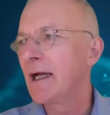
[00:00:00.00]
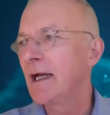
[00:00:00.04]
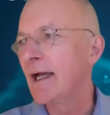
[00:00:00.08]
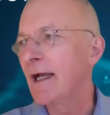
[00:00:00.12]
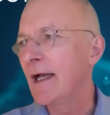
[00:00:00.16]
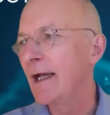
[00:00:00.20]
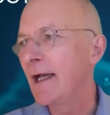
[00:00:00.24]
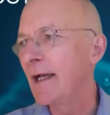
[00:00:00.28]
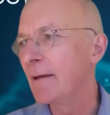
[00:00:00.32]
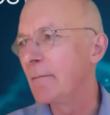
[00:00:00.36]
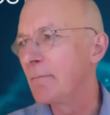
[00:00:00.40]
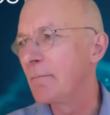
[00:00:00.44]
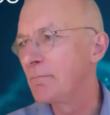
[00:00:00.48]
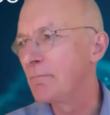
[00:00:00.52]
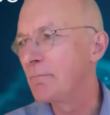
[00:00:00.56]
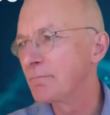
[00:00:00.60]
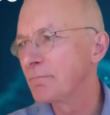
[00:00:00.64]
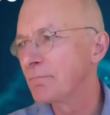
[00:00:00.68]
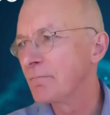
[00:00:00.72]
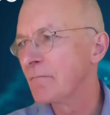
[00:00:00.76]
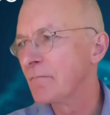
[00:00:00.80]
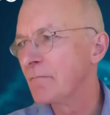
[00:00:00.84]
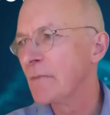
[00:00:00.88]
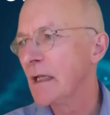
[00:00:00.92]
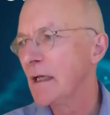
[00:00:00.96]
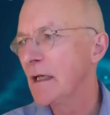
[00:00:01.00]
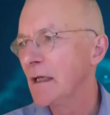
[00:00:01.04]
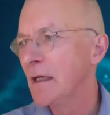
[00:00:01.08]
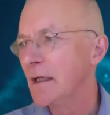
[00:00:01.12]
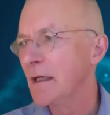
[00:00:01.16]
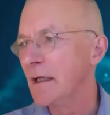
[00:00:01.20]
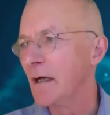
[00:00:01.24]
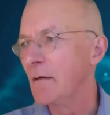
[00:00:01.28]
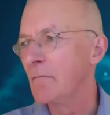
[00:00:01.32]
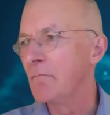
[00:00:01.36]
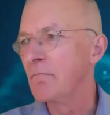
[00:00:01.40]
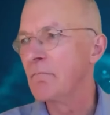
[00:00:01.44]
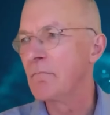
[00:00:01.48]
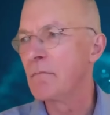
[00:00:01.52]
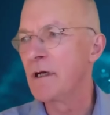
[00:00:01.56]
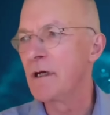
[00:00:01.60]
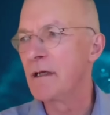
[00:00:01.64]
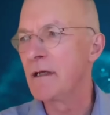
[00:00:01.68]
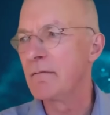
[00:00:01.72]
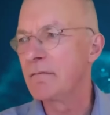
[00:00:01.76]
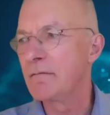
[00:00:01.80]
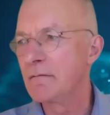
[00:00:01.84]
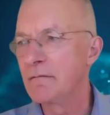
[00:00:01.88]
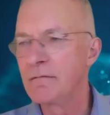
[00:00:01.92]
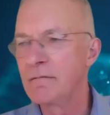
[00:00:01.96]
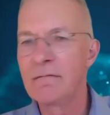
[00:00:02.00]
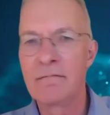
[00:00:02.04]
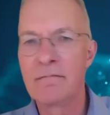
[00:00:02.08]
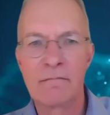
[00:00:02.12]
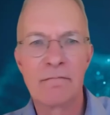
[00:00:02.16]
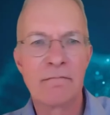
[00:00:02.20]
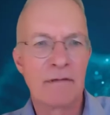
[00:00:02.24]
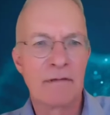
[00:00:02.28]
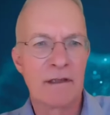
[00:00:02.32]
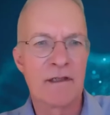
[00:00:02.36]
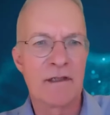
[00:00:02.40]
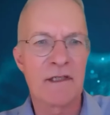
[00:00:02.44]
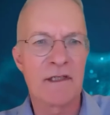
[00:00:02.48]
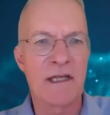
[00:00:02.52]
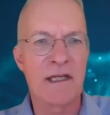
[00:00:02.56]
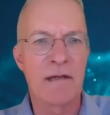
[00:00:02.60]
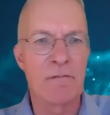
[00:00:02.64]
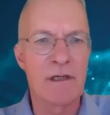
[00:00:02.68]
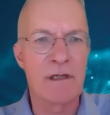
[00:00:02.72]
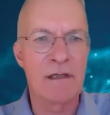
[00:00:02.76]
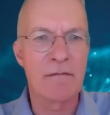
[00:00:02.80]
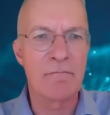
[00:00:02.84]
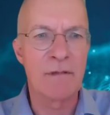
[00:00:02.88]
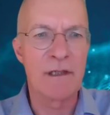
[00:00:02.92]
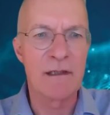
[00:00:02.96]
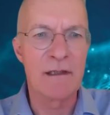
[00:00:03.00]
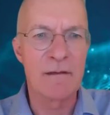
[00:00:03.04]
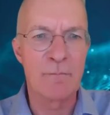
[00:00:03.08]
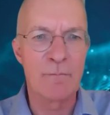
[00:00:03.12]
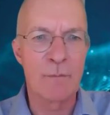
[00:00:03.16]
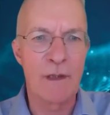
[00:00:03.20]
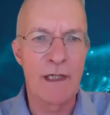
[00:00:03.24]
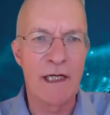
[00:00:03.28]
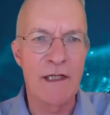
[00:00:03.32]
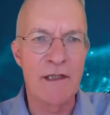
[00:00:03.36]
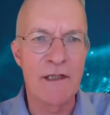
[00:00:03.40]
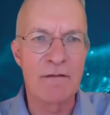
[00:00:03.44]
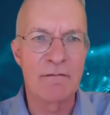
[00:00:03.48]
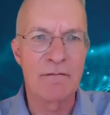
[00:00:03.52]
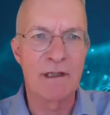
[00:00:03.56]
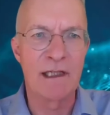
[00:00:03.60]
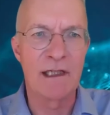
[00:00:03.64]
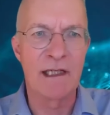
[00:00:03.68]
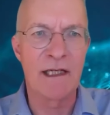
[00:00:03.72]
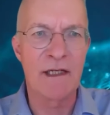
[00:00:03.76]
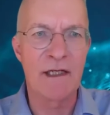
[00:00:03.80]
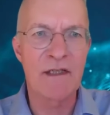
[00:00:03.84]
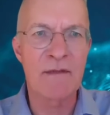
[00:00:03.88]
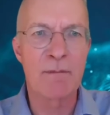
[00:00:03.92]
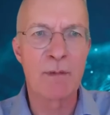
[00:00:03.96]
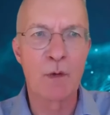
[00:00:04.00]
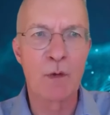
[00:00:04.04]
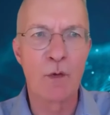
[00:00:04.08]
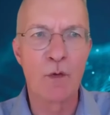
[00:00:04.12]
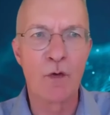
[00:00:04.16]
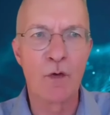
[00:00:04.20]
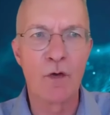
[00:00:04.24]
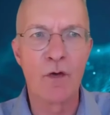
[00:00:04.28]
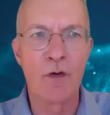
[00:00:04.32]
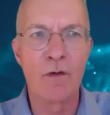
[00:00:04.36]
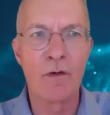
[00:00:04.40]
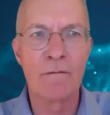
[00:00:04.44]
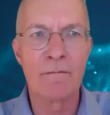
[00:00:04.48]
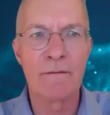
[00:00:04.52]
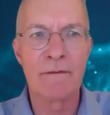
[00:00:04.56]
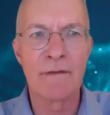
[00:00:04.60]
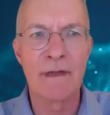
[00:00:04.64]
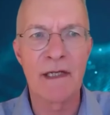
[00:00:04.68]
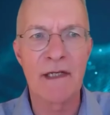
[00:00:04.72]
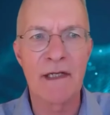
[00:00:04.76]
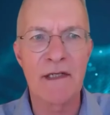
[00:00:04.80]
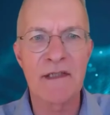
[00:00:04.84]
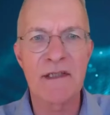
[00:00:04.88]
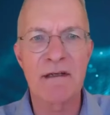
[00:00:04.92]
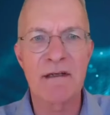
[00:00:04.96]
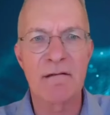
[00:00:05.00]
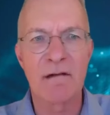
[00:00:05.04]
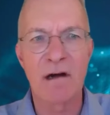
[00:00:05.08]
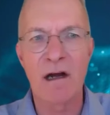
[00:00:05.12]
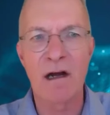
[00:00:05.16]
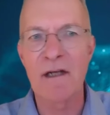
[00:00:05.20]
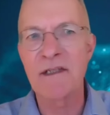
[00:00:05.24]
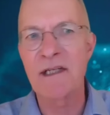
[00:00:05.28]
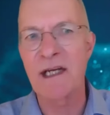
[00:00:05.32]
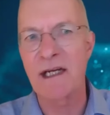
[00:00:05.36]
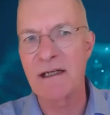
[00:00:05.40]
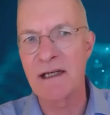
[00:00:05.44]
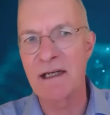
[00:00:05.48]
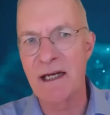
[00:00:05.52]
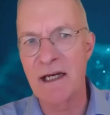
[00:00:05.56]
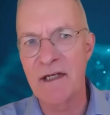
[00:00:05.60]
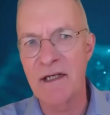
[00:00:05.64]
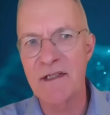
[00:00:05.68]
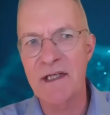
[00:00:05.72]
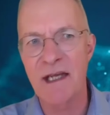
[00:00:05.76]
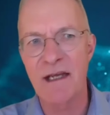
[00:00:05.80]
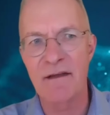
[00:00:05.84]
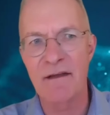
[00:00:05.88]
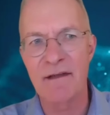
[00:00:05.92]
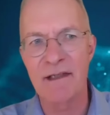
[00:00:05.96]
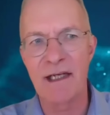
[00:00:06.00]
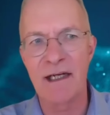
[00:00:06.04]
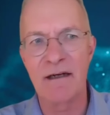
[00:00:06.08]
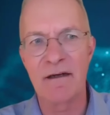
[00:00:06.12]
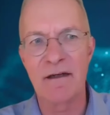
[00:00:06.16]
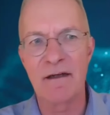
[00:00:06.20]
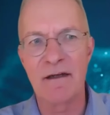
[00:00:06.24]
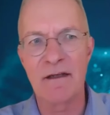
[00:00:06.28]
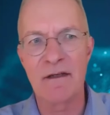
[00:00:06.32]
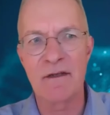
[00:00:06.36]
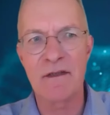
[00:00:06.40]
We, as I said, we need to really explore this. There are techniques out there.